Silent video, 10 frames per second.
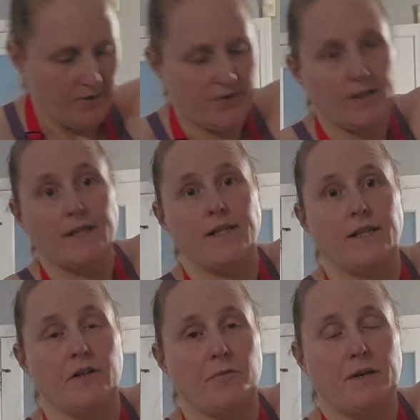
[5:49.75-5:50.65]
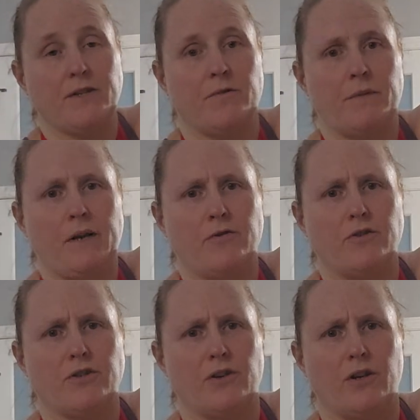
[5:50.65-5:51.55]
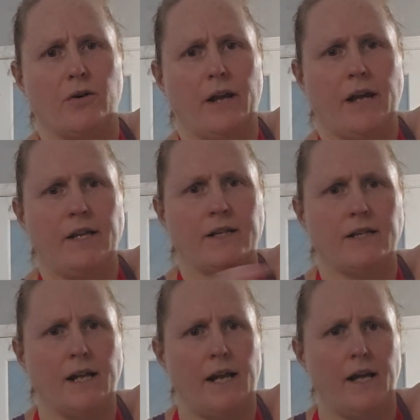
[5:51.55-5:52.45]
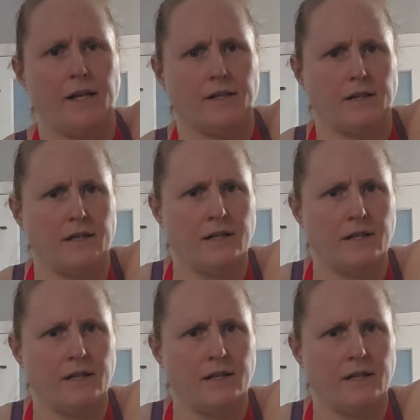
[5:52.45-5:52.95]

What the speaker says: So that's in there a bit, so I'm now just going to go ahead and